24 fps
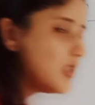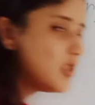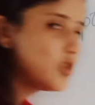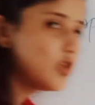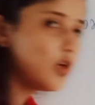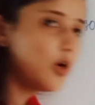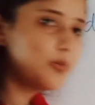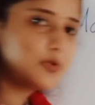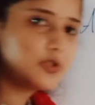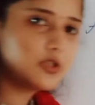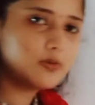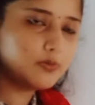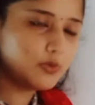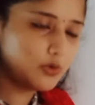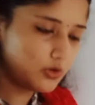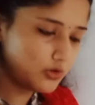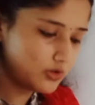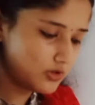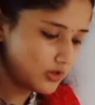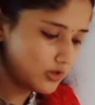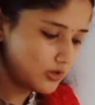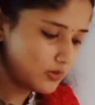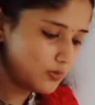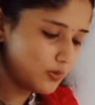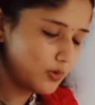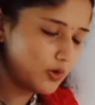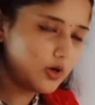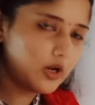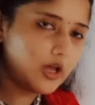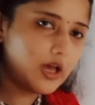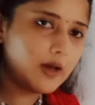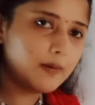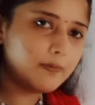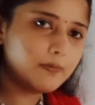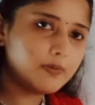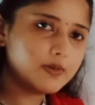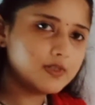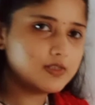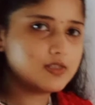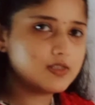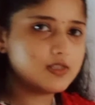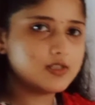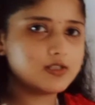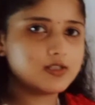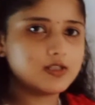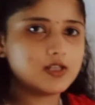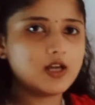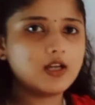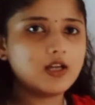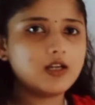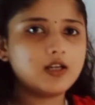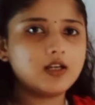process, what happens is that